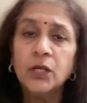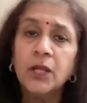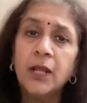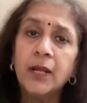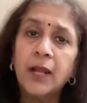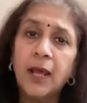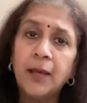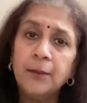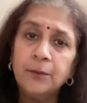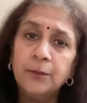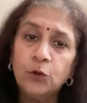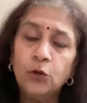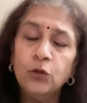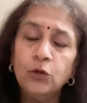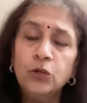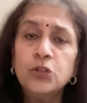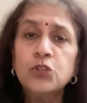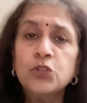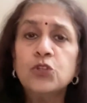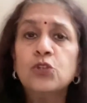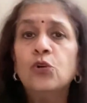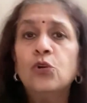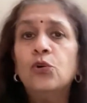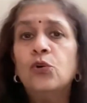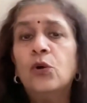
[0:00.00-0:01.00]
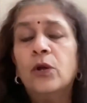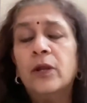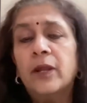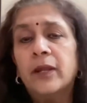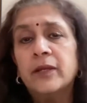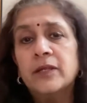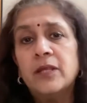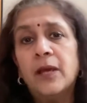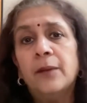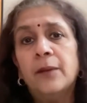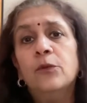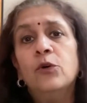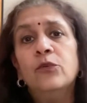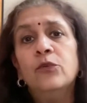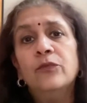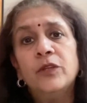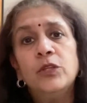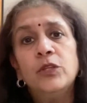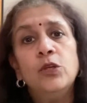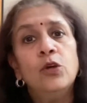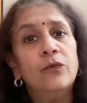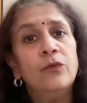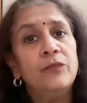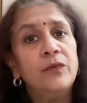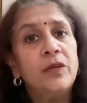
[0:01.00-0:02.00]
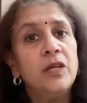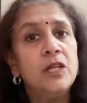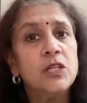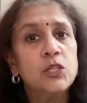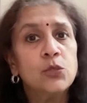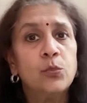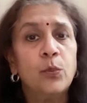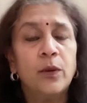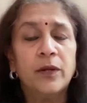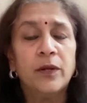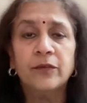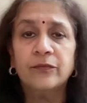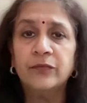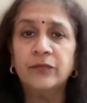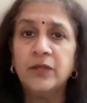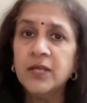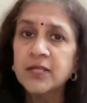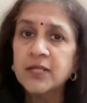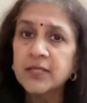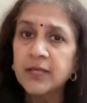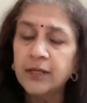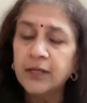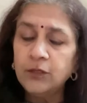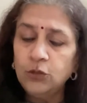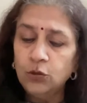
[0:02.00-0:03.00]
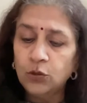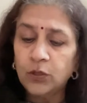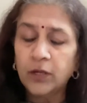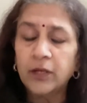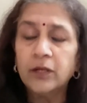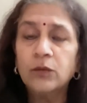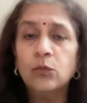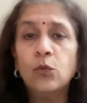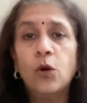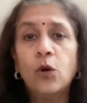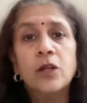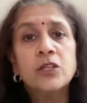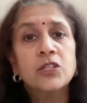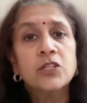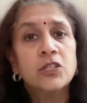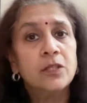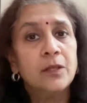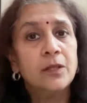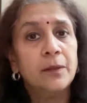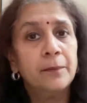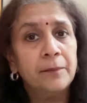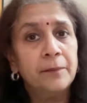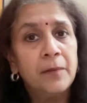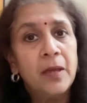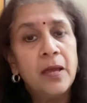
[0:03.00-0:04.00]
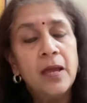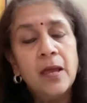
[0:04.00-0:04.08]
And I'm going to show a demo video of each one of these and you can watch them.